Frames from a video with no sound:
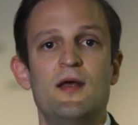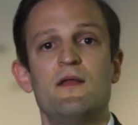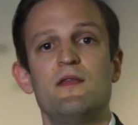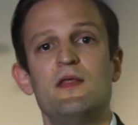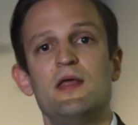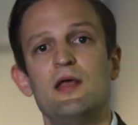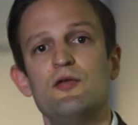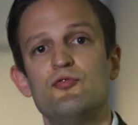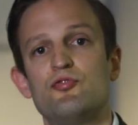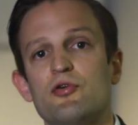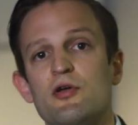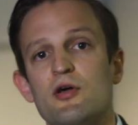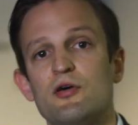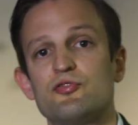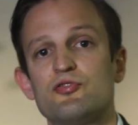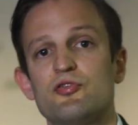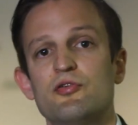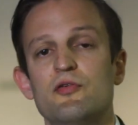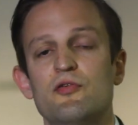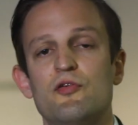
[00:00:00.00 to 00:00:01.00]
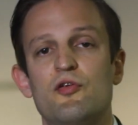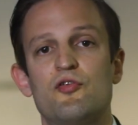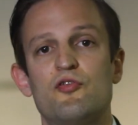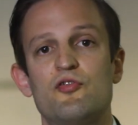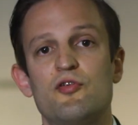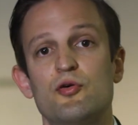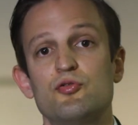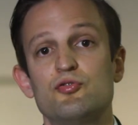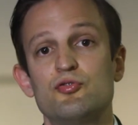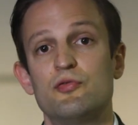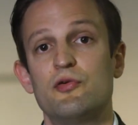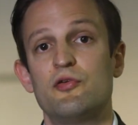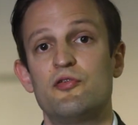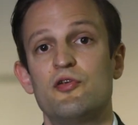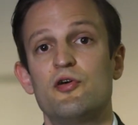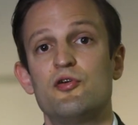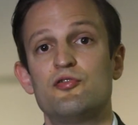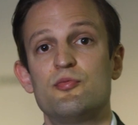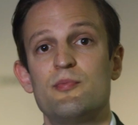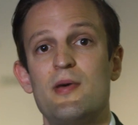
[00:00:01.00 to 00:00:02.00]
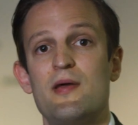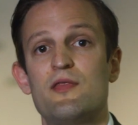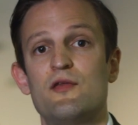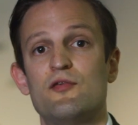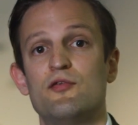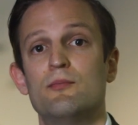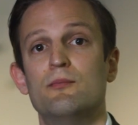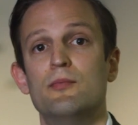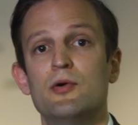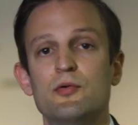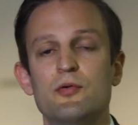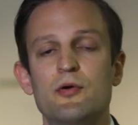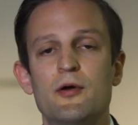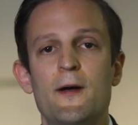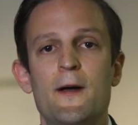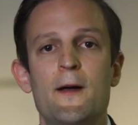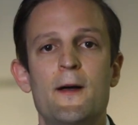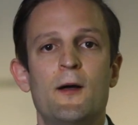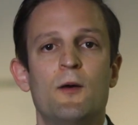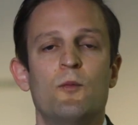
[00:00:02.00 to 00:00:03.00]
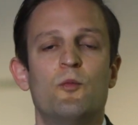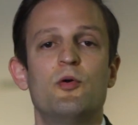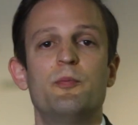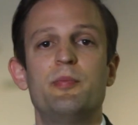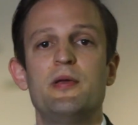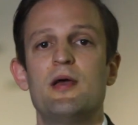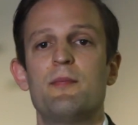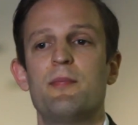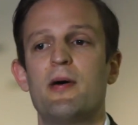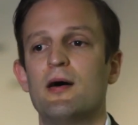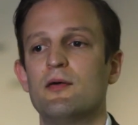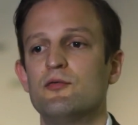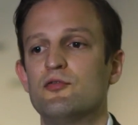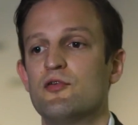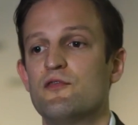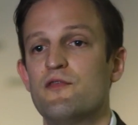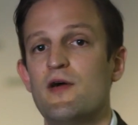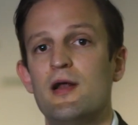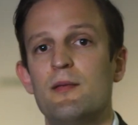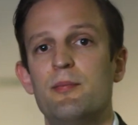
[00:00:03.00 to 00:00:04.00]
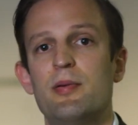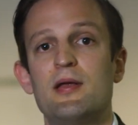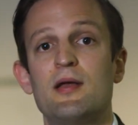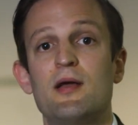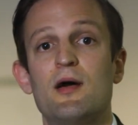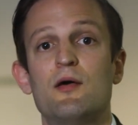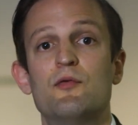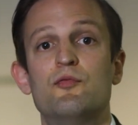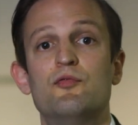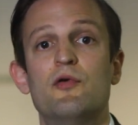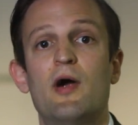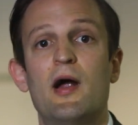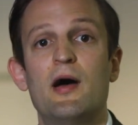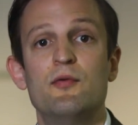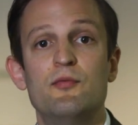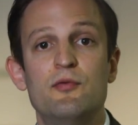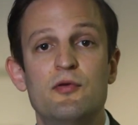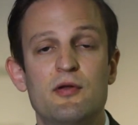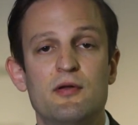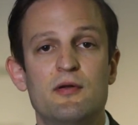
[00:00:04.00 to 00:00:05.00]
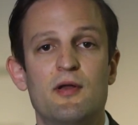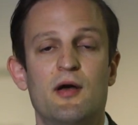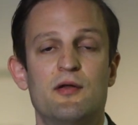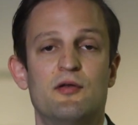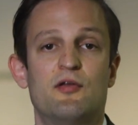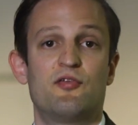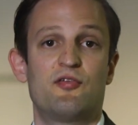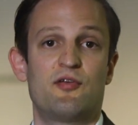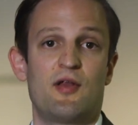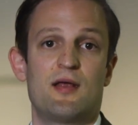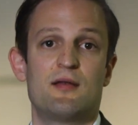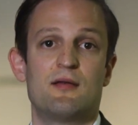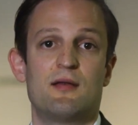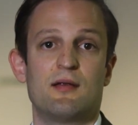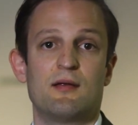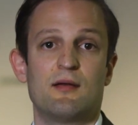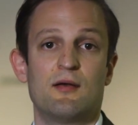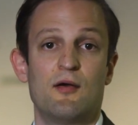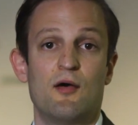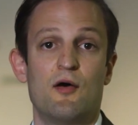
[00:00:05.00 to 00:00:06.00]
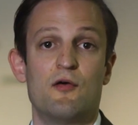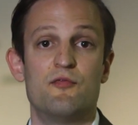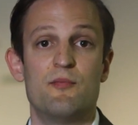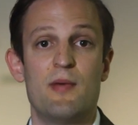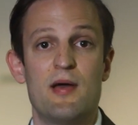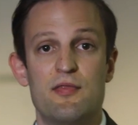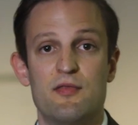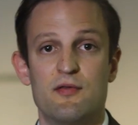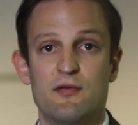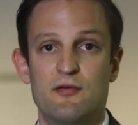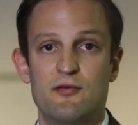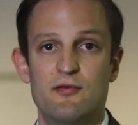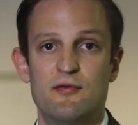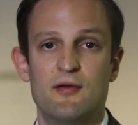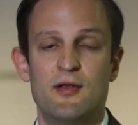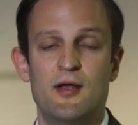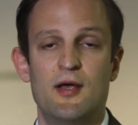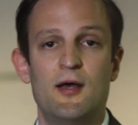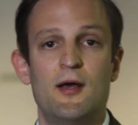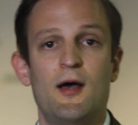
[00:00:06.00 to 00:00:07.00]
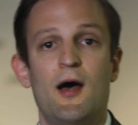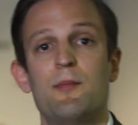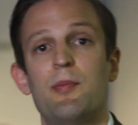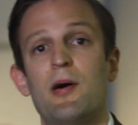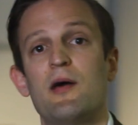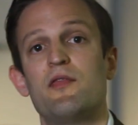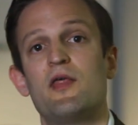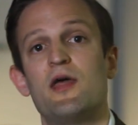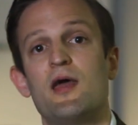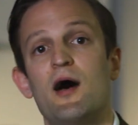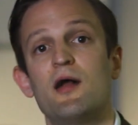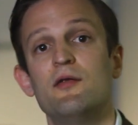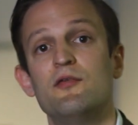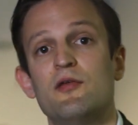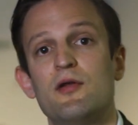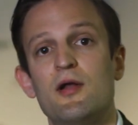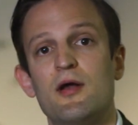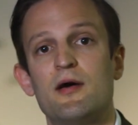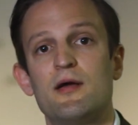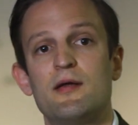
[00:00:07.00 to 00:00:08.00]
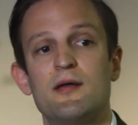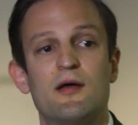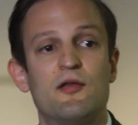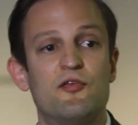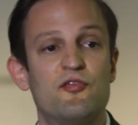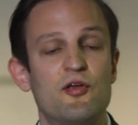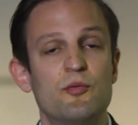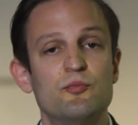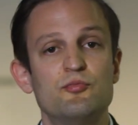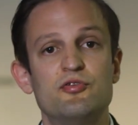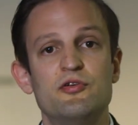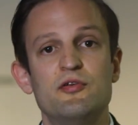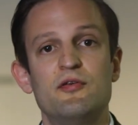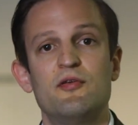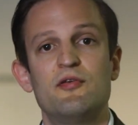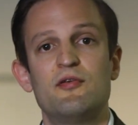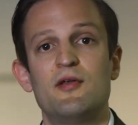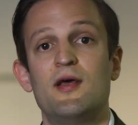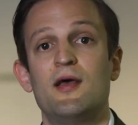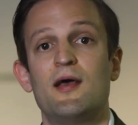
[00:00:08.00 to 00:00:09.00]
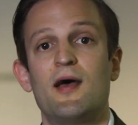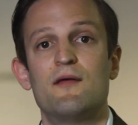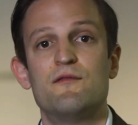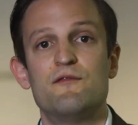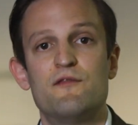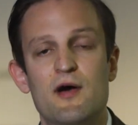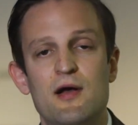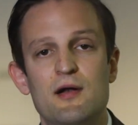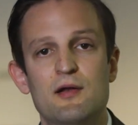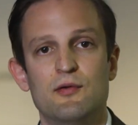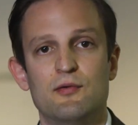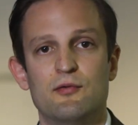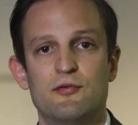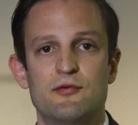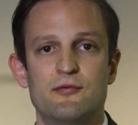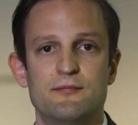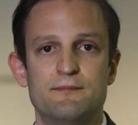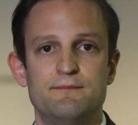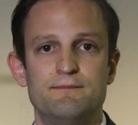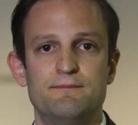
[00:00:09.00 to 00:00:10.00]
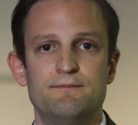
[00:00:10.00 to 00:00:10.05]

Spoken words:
The Introduction to Social Research Methods MOOC will be about developing a rounded understanding of methods, about their underlying assumptions and values.